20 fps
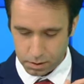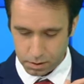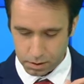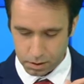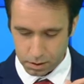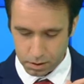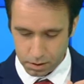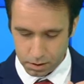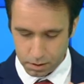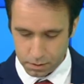
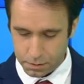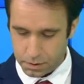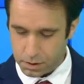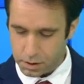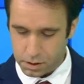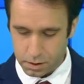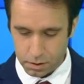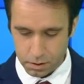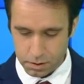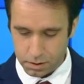The
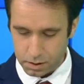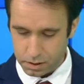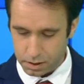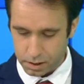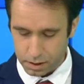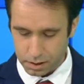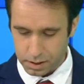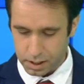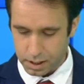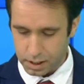officials in the
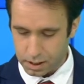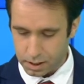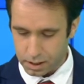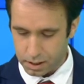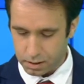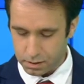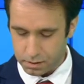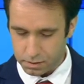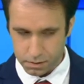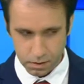
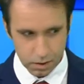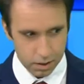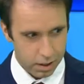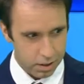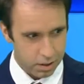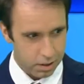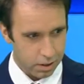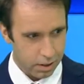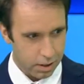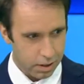executive,
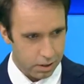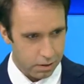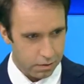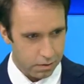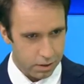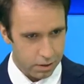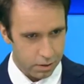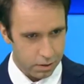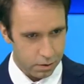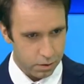legislative,
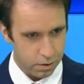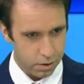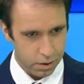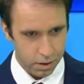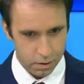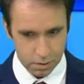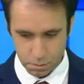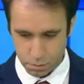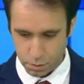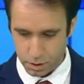and
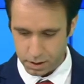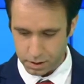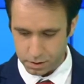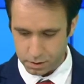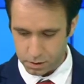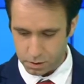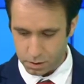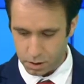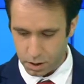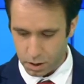judiciary
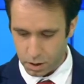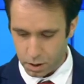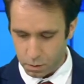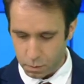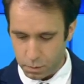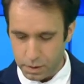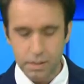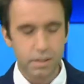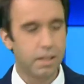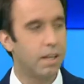branch,
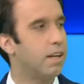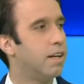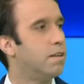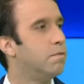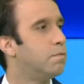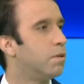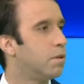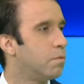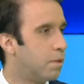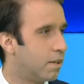when they
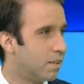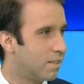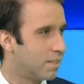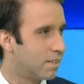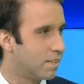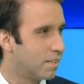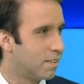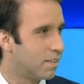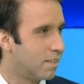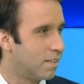
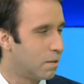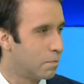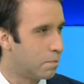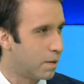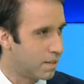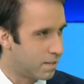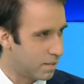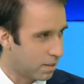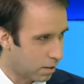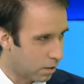implement the
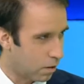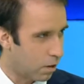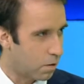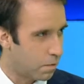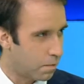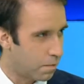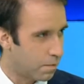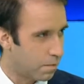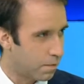basic law.